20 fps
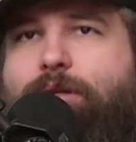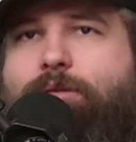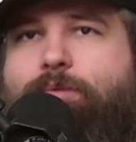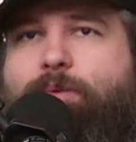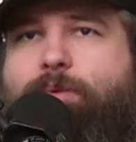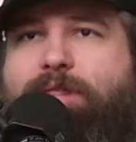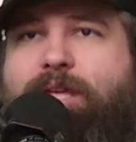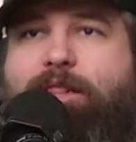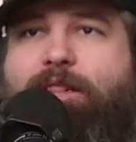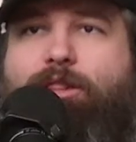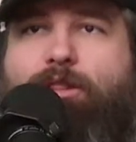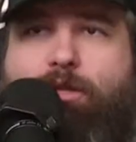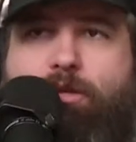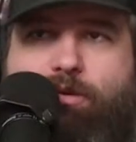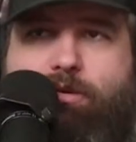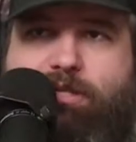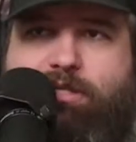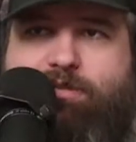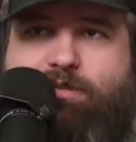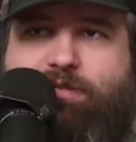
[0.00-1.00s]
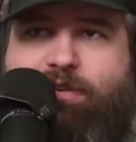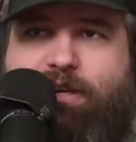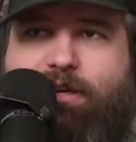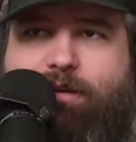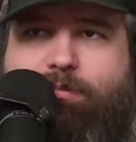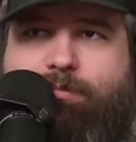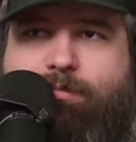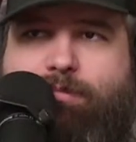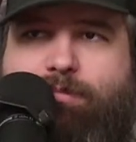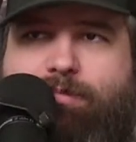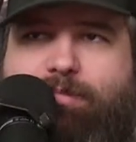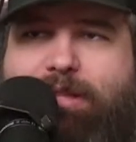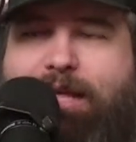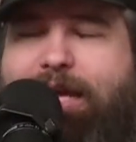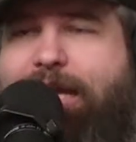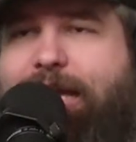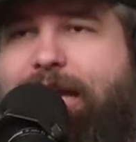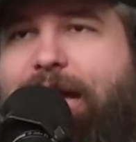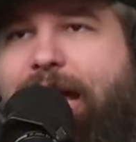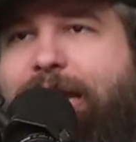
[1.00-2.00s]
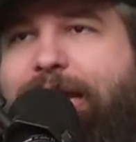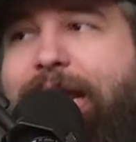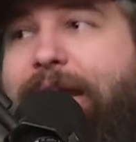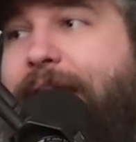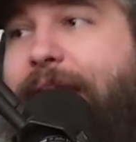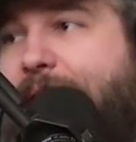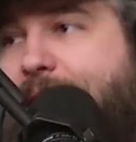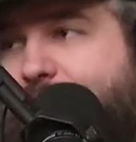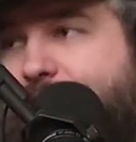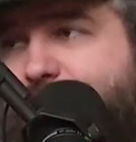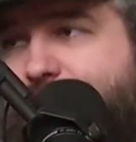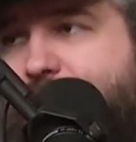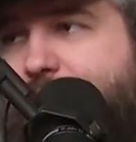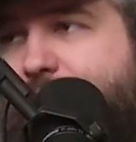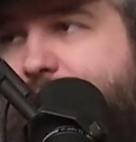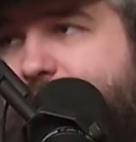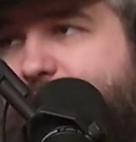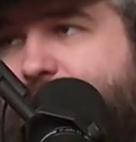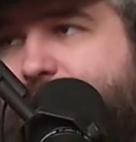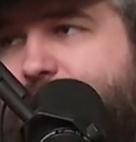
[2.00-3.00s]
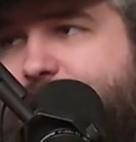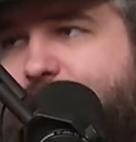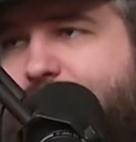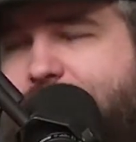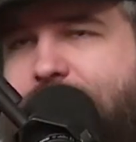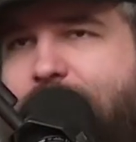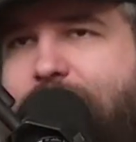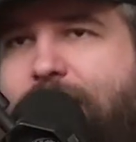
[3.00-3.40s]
Within Lucasfilm, they got Indiana Jones,